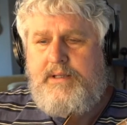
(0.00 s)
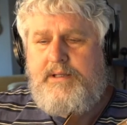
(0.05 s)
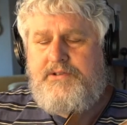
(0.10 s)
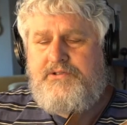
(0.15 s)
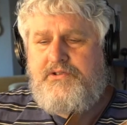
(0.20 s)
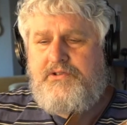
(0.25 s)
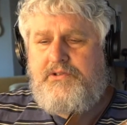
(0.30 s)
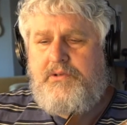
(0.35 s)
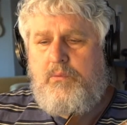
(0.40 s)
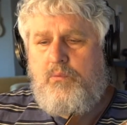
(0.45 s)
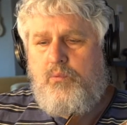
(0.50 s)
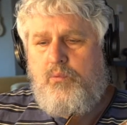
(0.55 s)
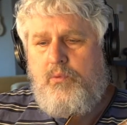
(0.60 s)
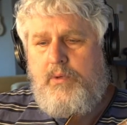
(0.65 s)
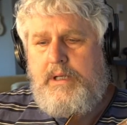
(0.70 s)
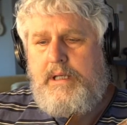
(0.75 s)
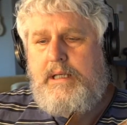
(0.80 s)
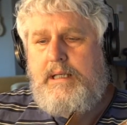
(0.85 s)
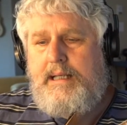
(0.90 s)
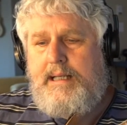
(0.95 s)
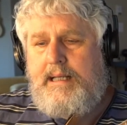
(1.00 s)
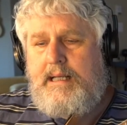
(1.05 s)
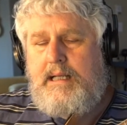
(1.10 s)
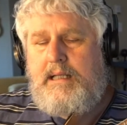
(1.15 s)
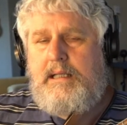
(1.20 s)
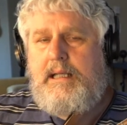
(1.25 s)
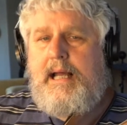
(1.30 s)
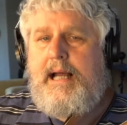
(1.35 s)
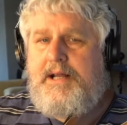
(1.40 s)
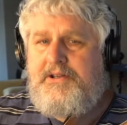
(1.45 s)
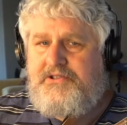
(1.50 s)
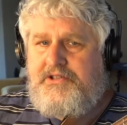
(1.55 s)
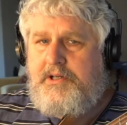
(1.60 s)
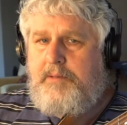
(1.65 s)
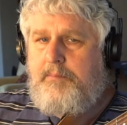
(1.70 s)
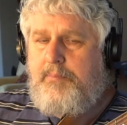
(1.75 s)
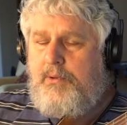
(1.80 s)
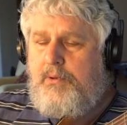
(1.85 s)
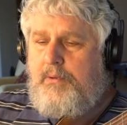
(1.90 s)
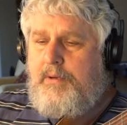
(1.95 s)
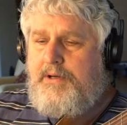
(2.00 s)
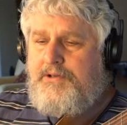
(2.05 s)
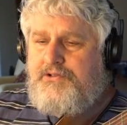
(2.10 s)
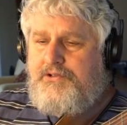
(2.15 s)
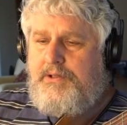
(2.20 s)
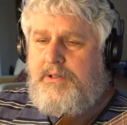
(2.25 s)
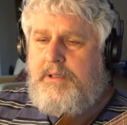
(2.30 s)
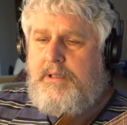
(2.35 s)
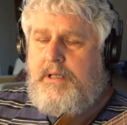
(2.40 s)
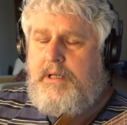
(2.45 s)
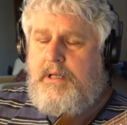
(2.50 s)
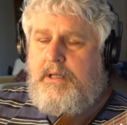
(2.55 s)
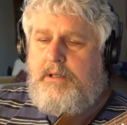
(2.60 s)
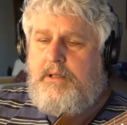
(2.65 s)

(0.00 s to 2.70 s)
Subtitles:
This is a really classic progression.